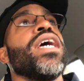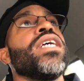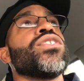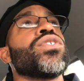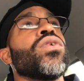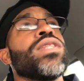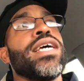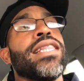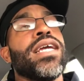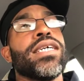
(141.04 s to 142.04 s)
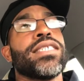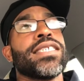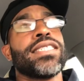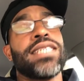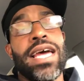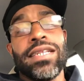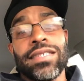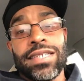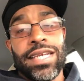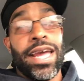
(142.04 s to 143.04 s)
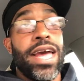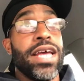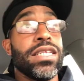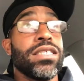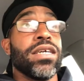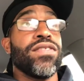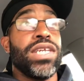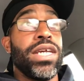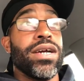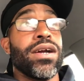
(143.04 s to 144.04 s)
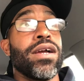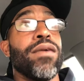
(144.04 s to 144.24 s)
And so they let us extend to the end of the year.